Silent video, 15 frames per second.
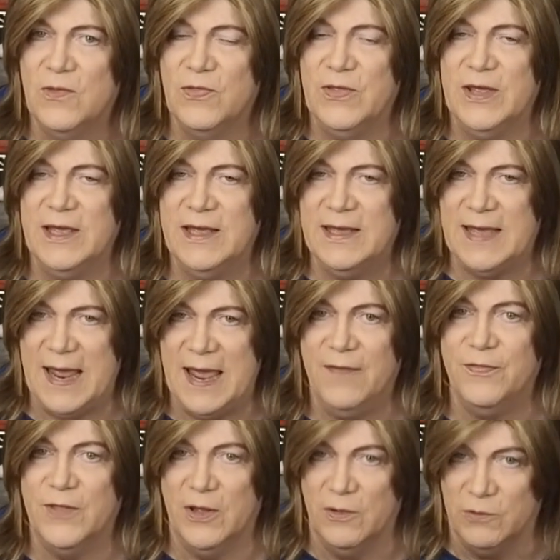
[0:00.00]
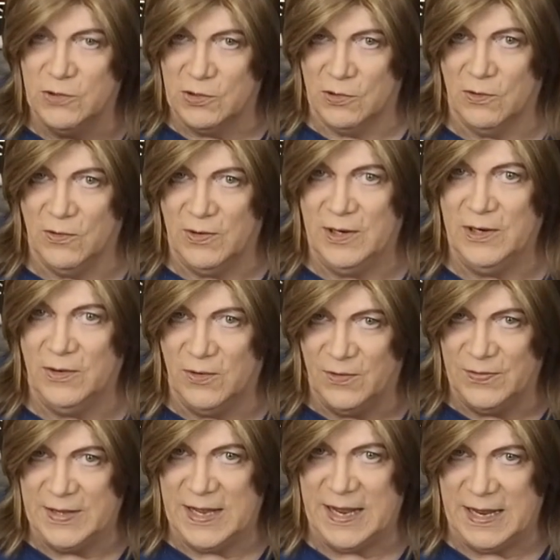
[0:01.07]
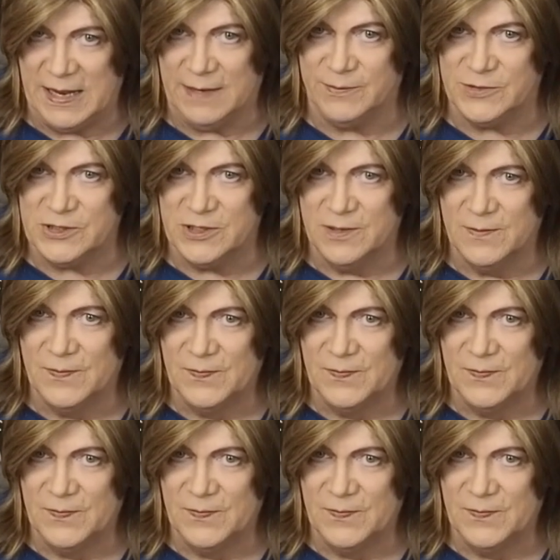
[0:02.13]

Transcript: the cathode current on the amps.